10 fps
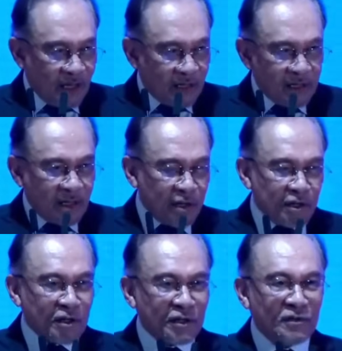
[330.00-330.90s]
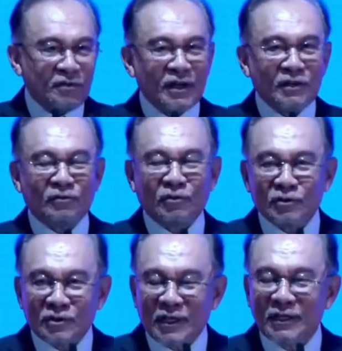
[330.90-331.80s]
other than digital divide, of
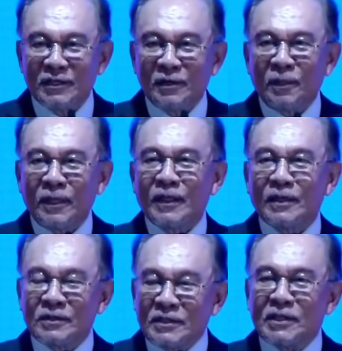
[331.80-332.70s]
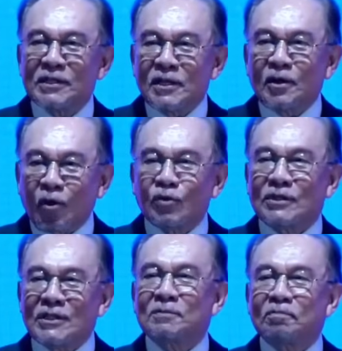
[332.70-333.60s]
course, then the
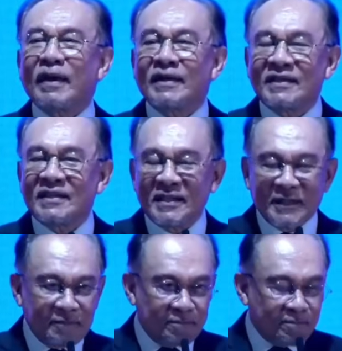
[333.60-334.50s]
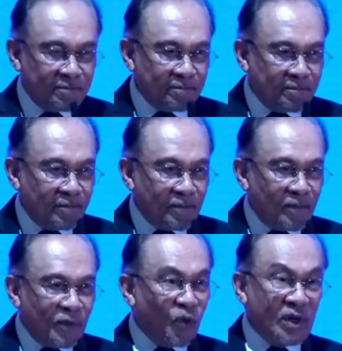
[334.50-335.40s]
gross disparity,
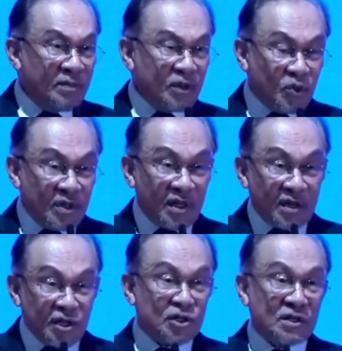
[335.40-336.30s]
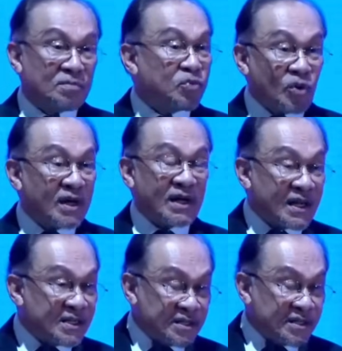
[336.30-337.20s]
not only between the rich and poorer
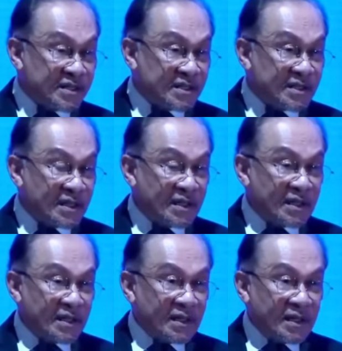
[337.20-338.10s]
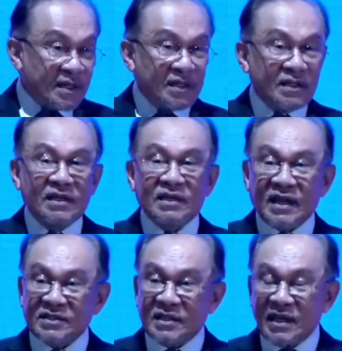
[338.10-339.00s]
countries, the
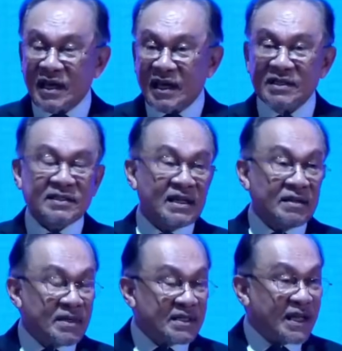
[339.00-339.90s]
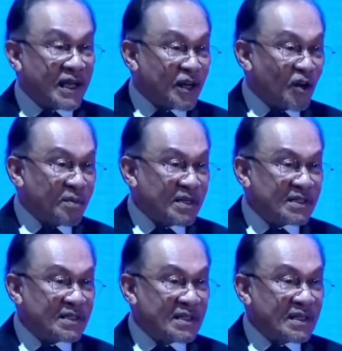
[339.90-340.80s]
industrialized and emerging
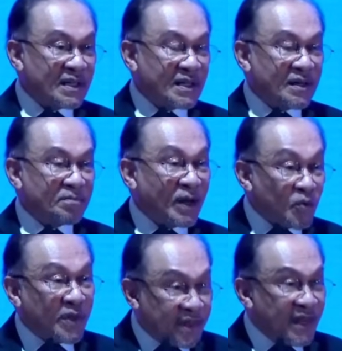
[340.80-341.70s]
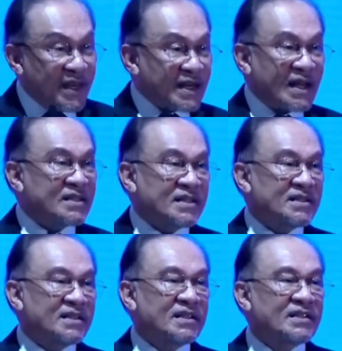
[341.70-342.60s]
economies, but within
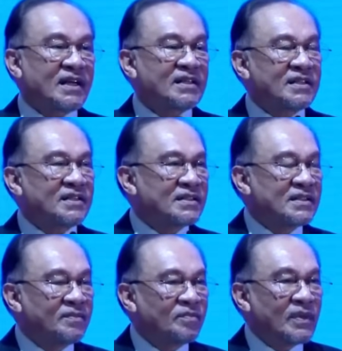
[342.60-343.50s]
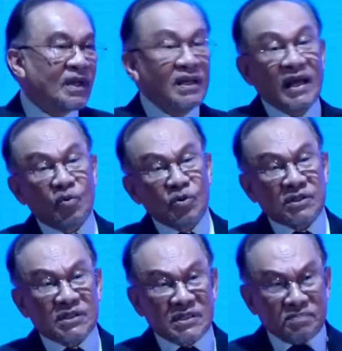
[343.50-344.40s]
countries and societies. And I
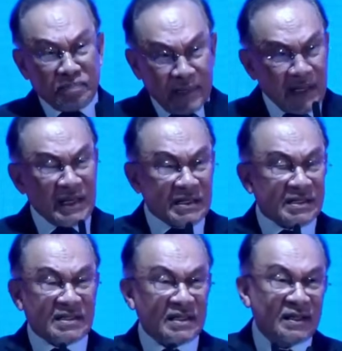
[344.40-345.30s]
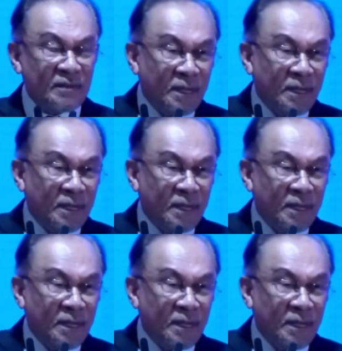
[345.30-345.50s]
was pleased,